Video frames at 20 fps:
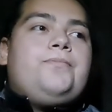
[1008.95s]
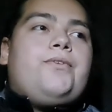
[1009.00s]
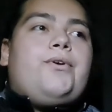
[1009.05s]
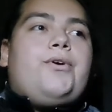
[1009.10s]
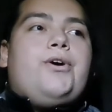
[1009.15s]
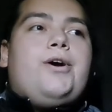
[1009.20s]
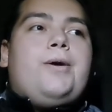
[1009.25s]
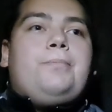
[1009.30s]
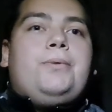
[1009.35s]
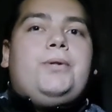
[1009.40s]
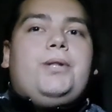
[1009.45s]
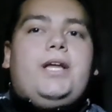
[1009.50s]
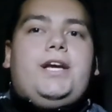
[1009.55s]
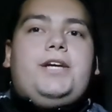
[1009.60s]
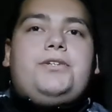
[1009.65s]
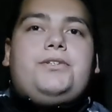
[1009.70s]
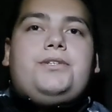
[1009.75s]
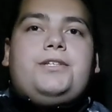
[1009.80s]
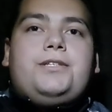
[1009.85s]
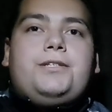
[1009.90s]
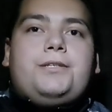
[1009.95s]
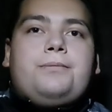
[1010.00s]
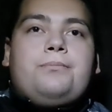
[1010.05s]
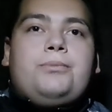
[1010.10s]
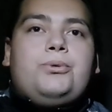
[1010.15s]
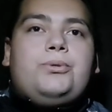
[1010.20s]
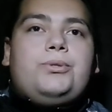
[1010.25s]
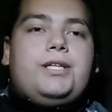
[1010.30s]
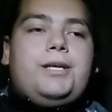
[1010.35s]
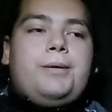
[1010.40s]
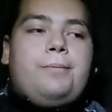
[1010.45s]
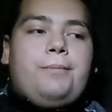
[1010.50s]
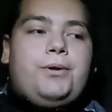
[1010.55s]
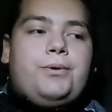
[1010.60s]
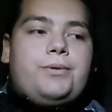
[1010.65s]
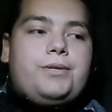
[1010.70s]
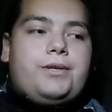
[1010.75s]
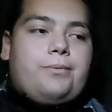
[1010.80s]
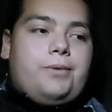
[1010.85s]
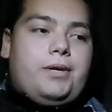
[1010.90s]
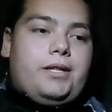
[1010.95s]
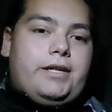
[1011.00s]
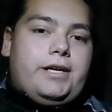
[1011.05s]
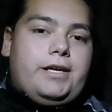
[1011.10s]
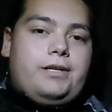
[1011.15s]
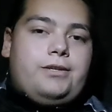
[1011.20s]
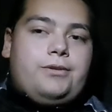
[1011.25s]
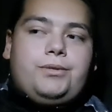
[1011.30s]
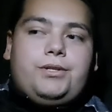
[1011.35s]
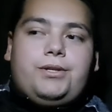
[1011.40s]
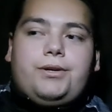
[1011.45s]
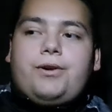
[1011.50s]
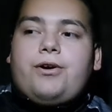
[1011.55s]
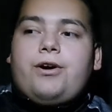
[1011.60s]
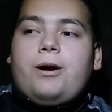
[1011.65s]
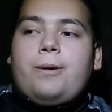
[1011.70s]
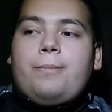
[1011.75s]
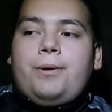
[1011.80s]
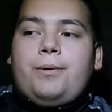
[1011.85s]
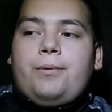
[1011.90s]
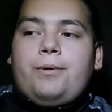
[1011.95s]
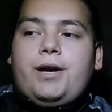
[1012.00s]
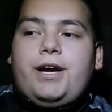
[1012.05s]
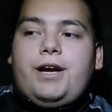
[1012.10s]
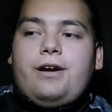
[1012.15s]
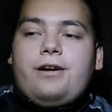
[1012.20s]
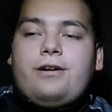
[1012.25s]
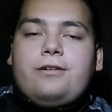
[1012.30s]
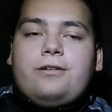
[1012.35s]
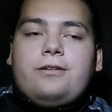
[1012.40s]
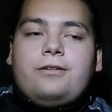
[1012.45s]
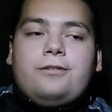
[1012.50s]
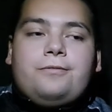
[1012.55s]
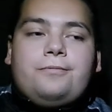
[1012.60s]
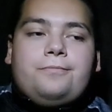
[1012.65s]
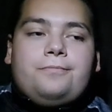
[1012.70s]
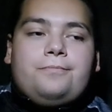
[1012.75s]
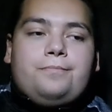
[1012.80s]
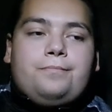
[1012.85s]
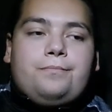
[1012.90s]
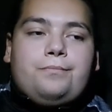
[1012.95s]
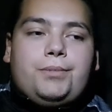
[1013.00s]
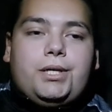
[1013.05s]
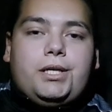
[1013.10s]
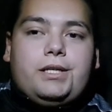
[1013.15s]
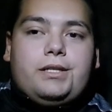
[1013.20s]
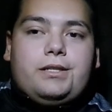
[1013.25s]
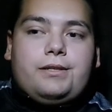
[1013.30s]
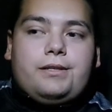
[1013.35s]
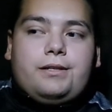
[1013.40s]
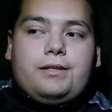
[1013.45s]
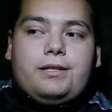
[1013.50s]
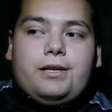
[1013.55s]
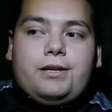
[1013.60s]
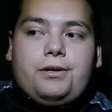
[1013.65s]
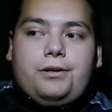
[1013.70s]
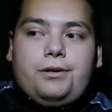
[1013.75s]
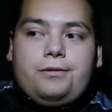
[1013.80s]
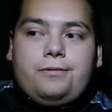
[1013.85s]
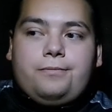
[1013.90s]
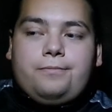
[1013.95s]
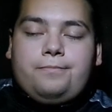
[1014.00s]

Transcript: compilations, mostly music related due to copyright. But still,